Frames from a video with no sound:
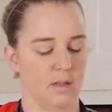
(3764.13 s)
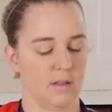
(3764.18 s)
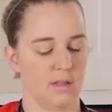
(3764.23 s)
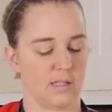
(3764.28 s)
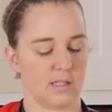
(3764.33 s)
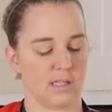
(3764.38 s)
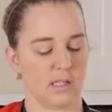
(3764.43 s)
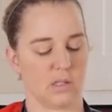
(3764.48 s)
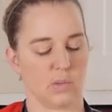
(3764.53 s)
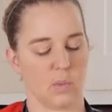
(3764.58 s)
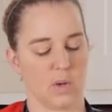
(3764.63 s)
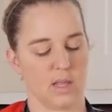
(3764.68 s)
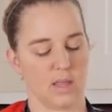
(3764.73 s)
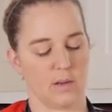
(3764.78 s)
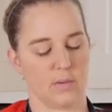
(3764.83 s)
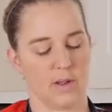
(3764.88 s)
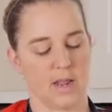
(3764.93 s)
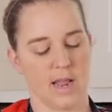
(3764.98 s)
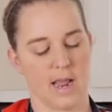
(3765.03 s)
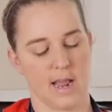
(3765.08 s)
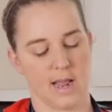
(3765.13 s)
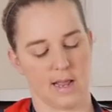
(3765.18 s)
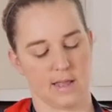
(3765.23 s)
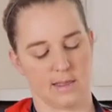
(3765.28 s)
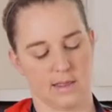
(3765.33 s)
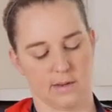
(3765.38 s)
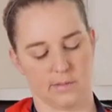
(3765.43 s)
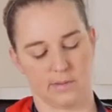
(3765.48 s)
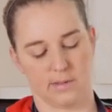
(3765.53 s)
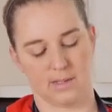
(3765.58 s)
This is one that we
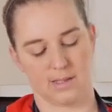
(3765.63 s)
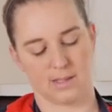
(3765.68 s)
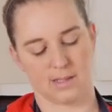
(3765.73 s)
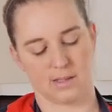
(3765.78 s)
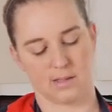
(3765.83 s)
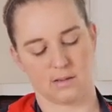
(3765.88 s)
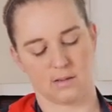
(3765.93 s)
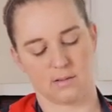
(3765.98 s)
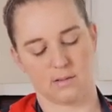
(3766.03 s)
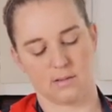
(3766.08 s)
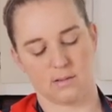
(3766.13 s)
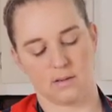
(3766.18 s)
had that was